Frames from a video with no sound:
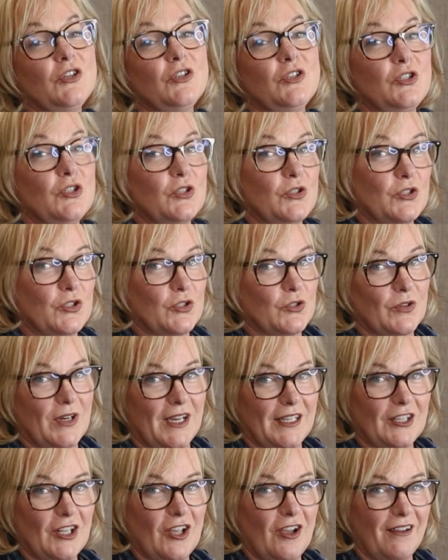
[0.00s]
can do
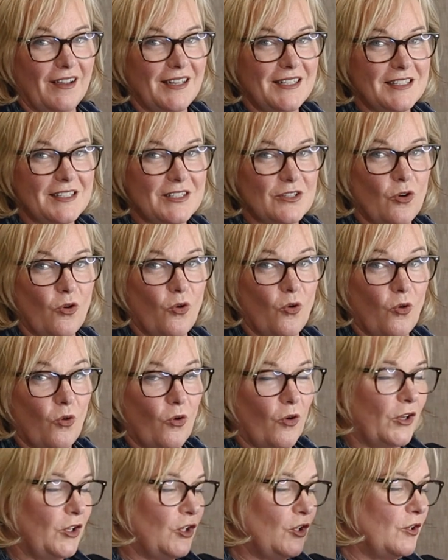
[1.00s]
straight lines
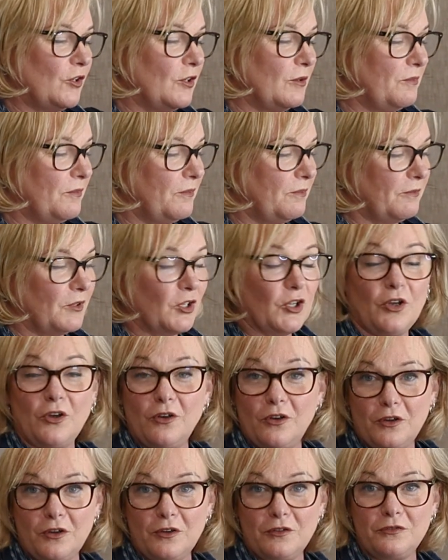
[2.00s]
or you can
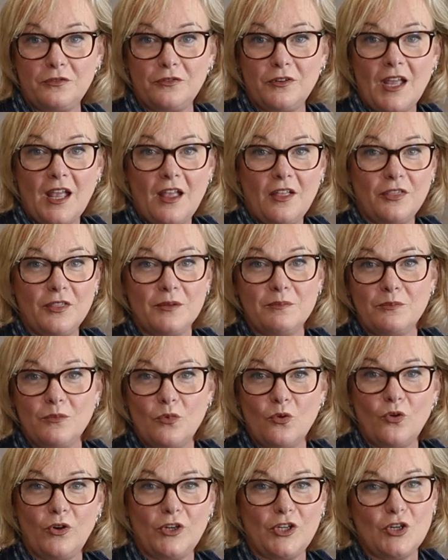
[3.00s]
curve. The
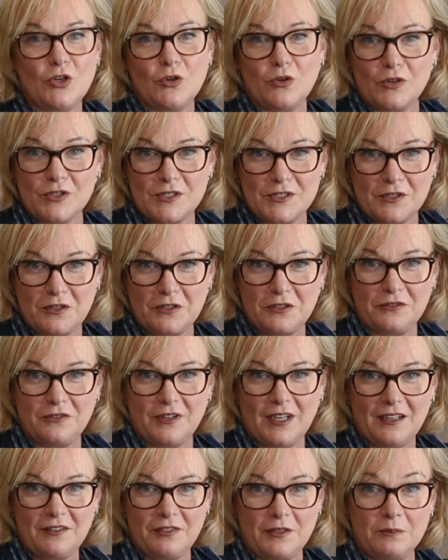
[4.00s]
more you cross
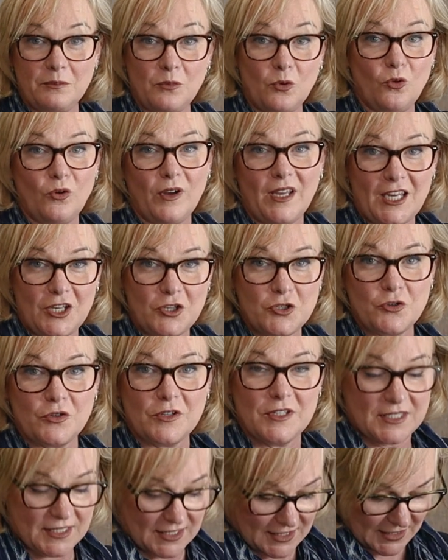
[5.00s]
over, the more
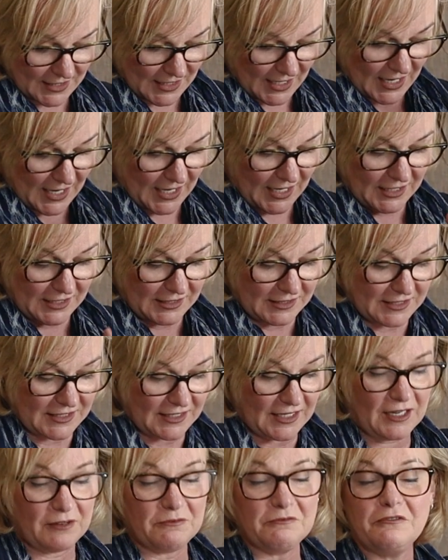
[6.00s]
interest and
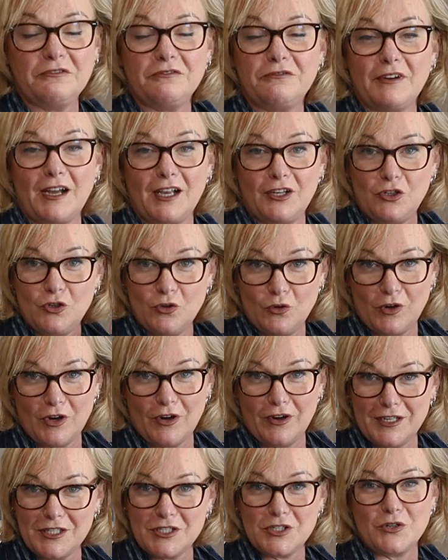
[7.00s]
fun you're
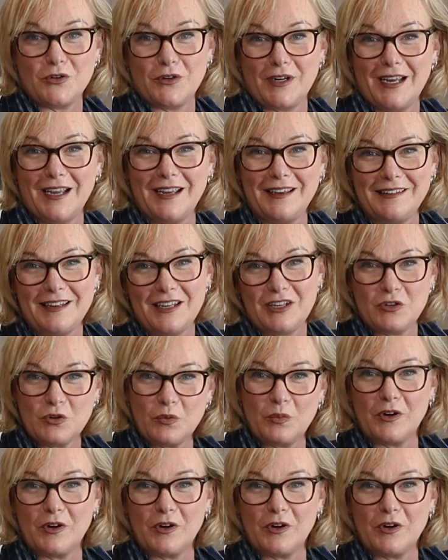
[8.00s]
going to create in your